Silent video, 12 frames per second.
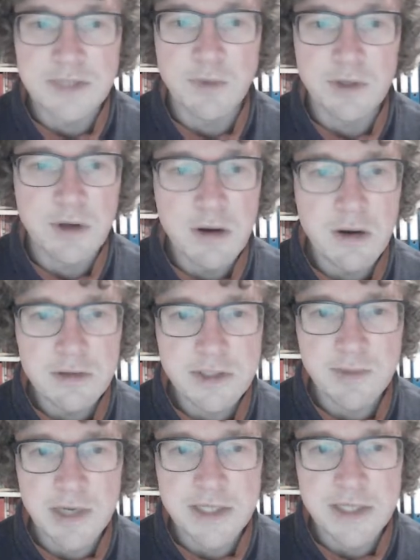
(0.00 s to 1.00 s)
Monte Carlo
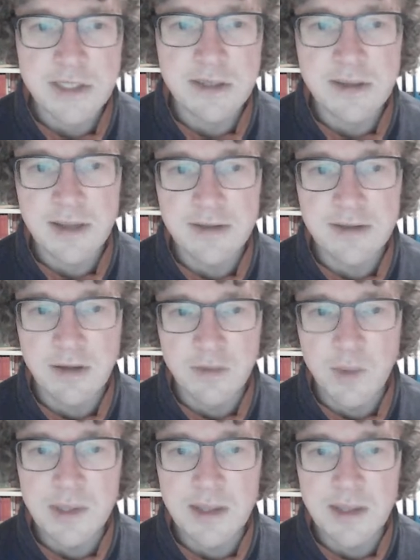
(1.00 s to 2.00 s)
simulation, and the other
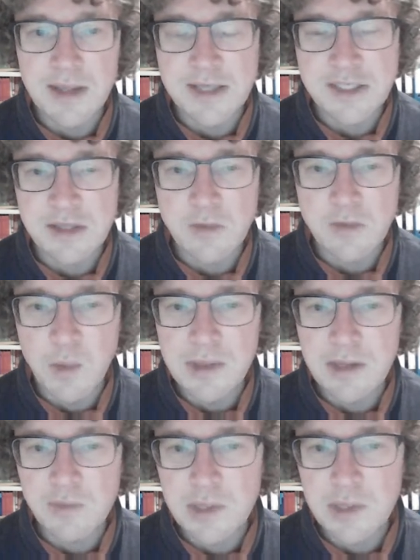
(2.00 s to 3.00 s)
one, and actually the one
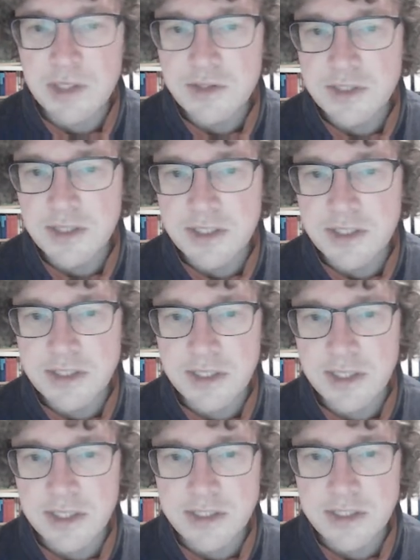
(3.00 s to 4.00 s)
that we'll use in this
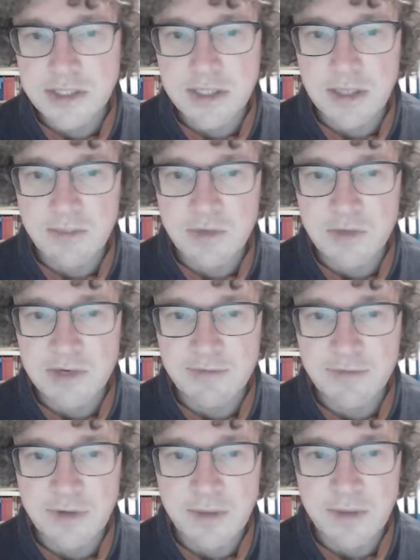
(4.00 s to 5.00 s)

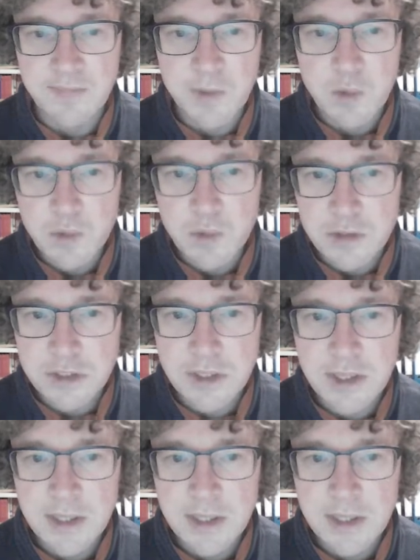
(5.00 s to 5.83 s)
brief course,